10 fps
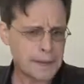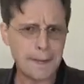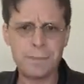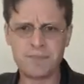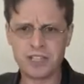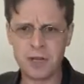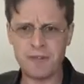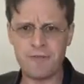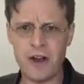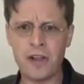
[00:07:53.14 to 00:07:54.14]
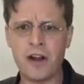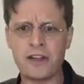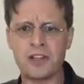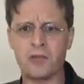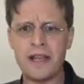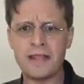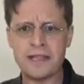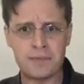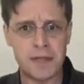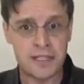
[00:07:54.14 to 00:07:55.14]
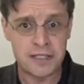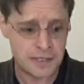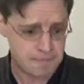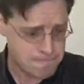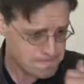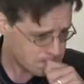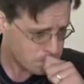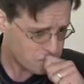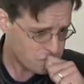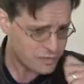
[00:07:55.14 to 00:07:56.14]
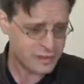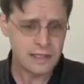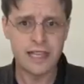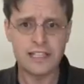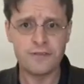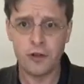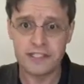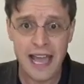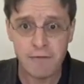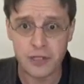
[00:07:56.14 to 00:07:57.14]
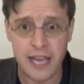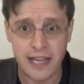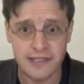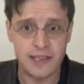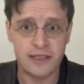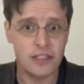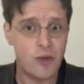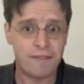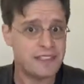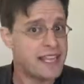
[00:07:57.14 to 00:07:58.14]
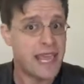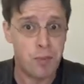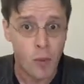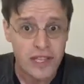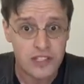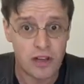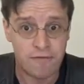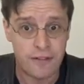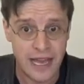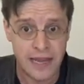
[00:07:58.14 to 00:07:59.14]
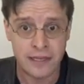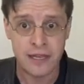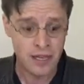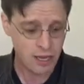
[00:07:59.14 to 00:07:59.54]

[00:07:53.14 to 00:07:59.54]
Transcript: It's gonna be very hard to grade this because it's false advertising. You have to take points off for that.